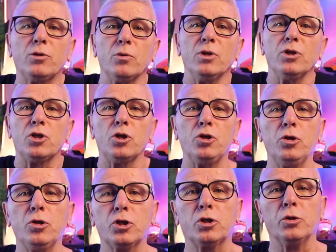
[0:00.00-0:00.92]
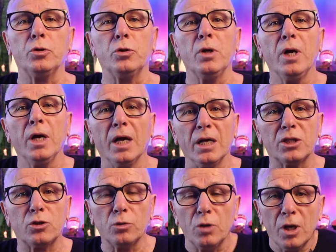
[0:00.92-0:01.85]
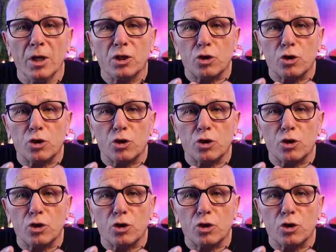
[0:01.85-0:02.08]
to introduce to is to